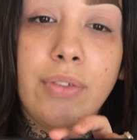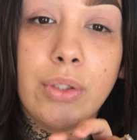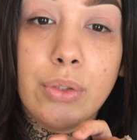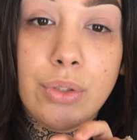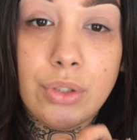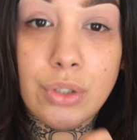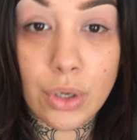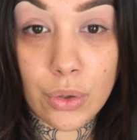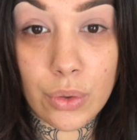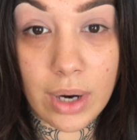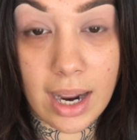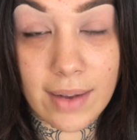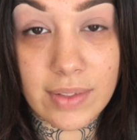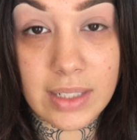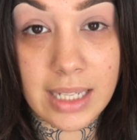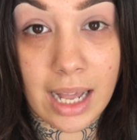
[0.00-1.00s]
you don't
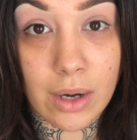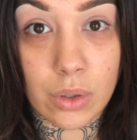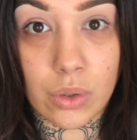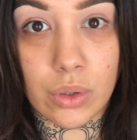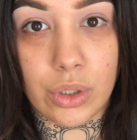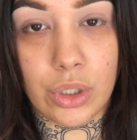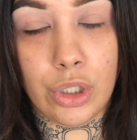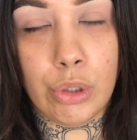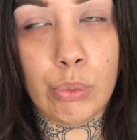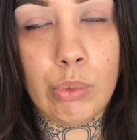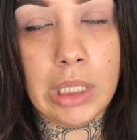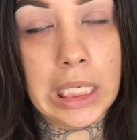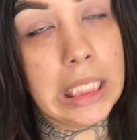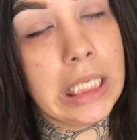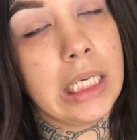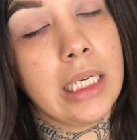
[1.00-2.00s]
have Saddle, you
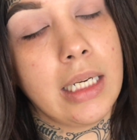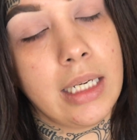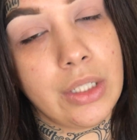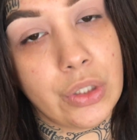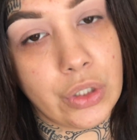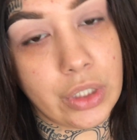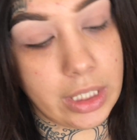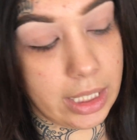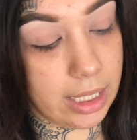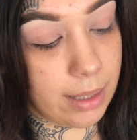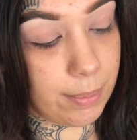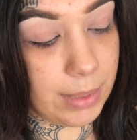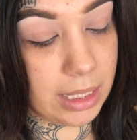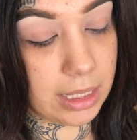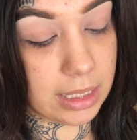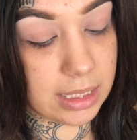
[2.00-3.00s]
need it in your kit
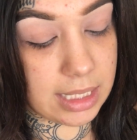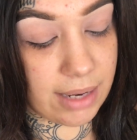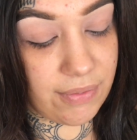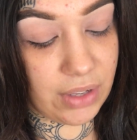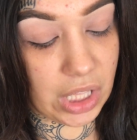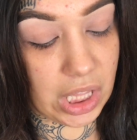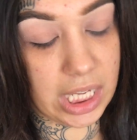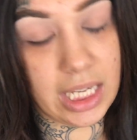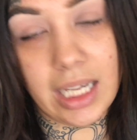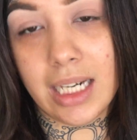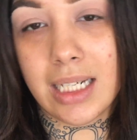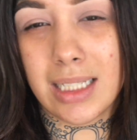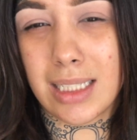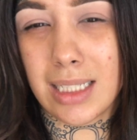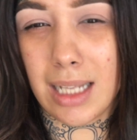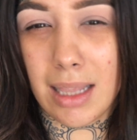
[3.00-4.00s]
because I feel like it
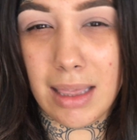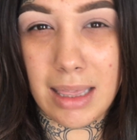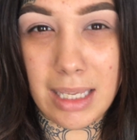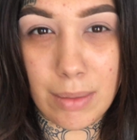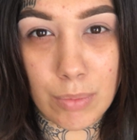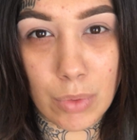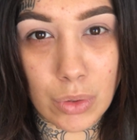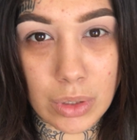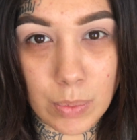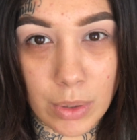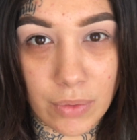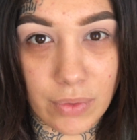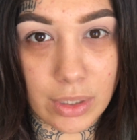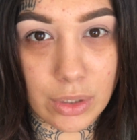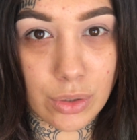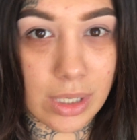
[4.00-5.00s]
is the most
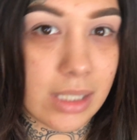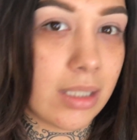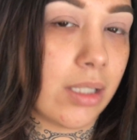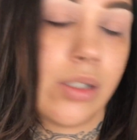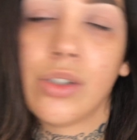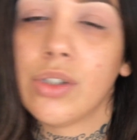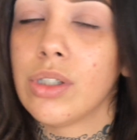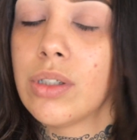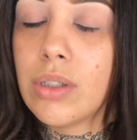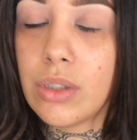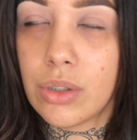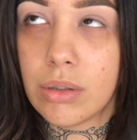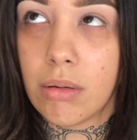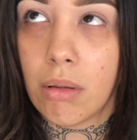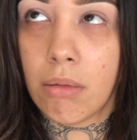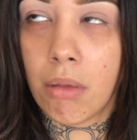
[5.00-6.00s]
perfect
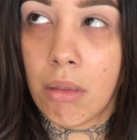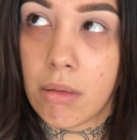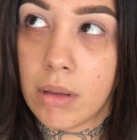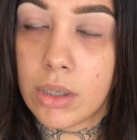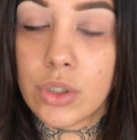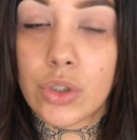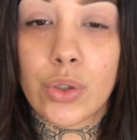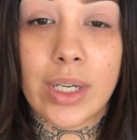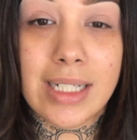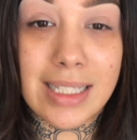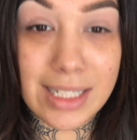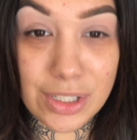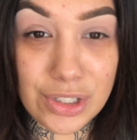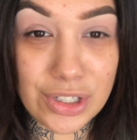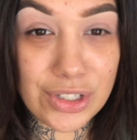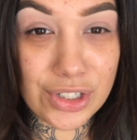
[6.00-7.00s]

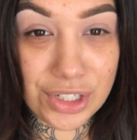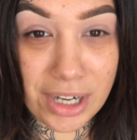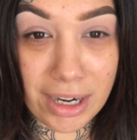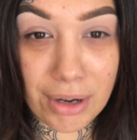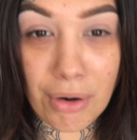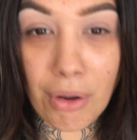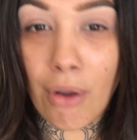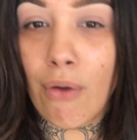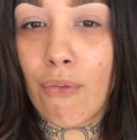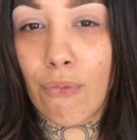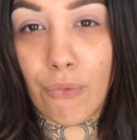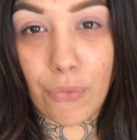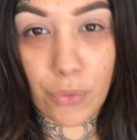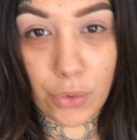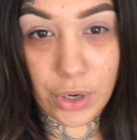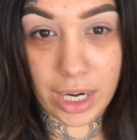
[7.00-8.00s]
transition shade
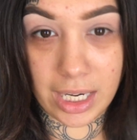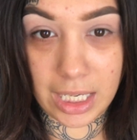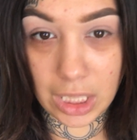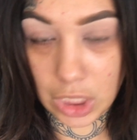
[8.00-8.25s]
for any